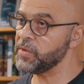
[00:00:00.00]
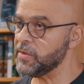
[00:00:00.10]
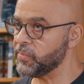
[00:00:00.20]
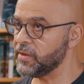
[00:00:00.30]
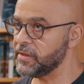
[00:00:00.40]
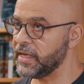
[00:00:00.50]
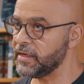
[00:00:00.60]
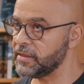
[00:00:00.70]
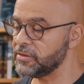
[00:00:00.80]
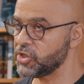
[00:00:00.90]
people
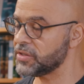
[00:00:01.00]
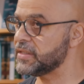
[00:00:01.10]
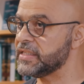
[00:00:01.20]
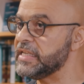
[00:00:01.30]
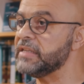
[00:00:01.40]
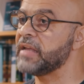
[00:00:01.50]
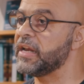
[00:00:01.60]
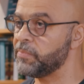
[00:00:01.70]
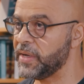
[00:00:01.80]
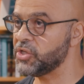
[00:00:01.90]
than just see
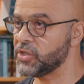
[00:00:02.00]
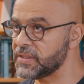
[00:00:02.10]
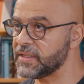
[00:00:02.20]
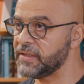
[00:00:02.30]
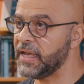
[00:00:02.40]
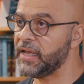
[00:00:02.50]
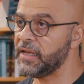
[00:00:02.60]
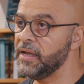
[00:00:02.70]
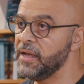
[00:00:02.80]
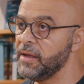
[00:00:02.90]
10 patients a day